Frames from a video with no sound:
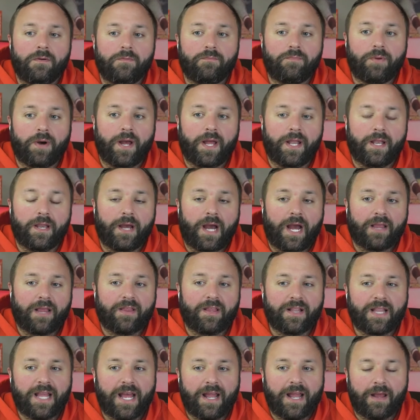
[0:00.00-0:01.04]
But I
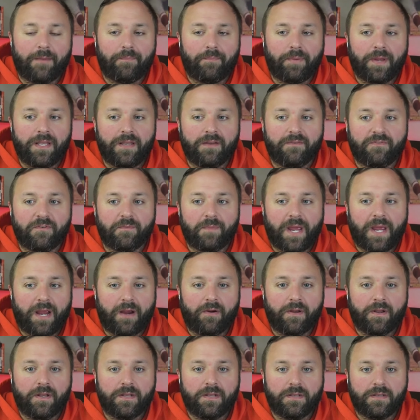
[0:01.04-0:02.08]
think that opinion from
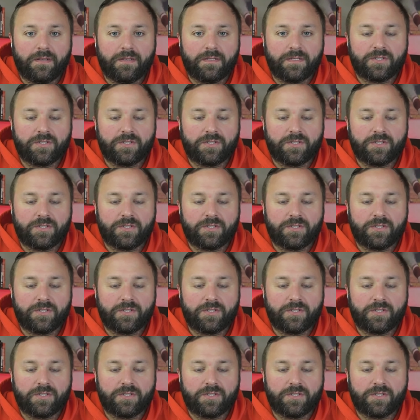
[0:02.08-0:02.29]
Aaron